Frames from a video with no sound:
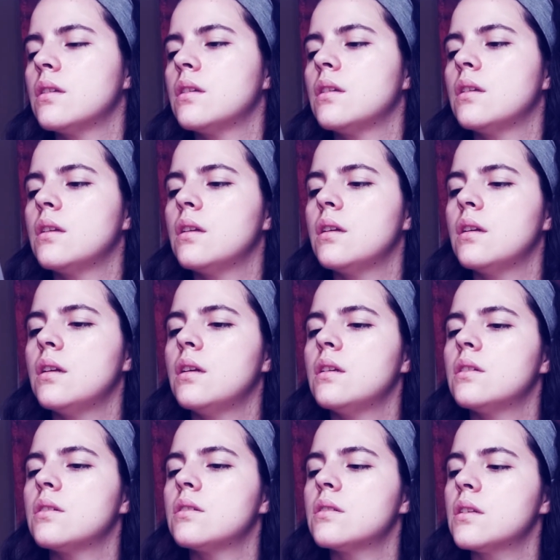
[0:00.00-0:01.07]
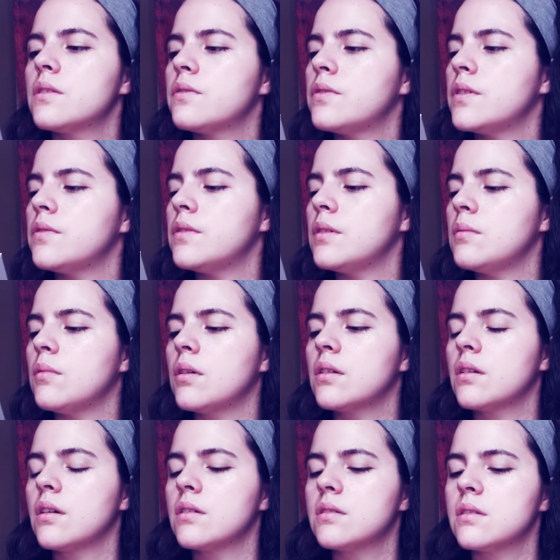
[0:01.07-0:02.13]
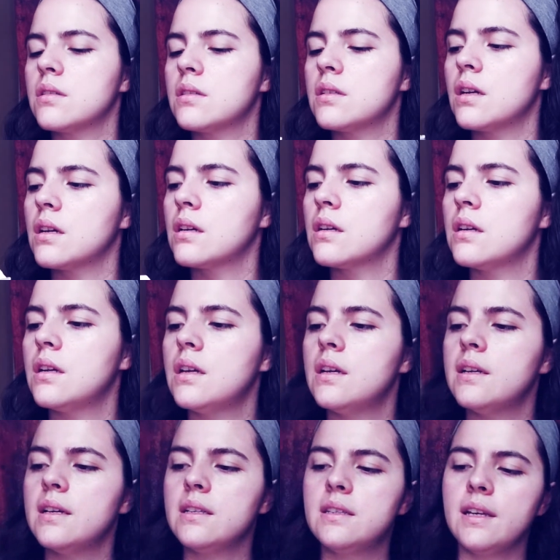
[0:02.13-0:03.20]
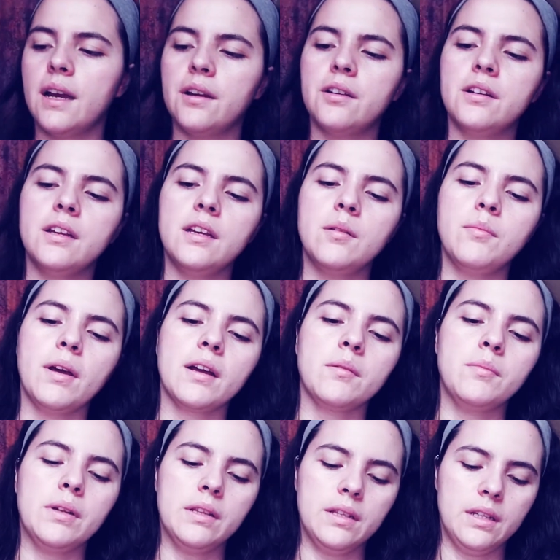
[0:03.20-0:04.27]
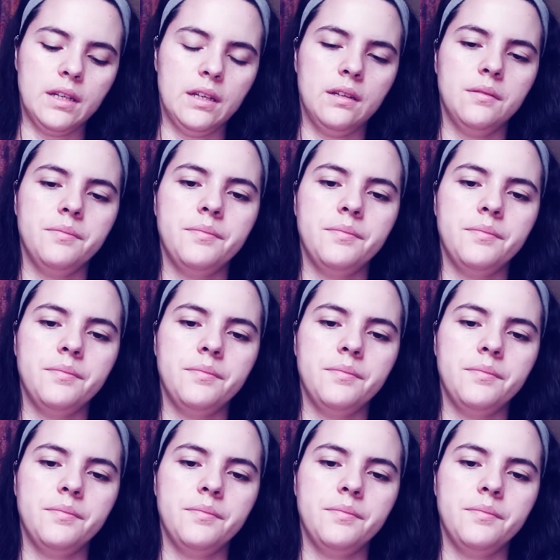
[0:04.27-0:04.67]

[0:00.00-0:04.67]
So there's like 51 cards in this deck. Integrity, impeccability.